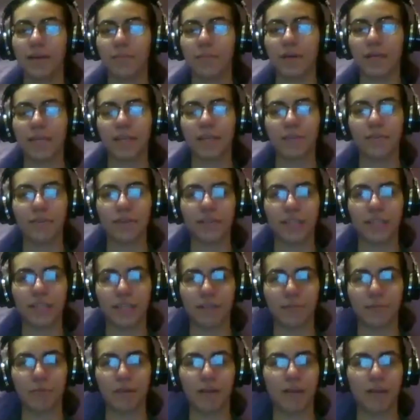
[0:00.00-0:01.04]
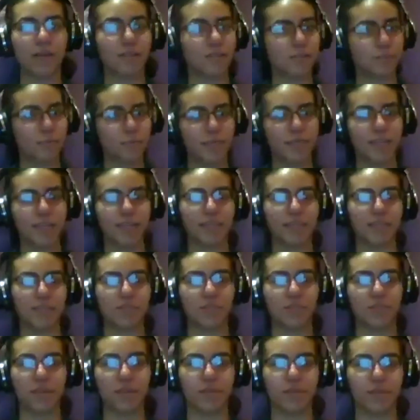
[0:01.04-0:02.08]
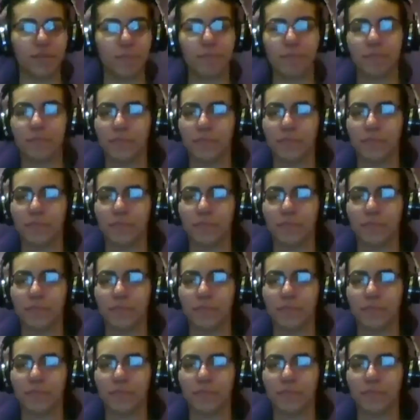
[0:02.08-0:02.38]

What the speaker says: But here at the Equinox, we get the struggle.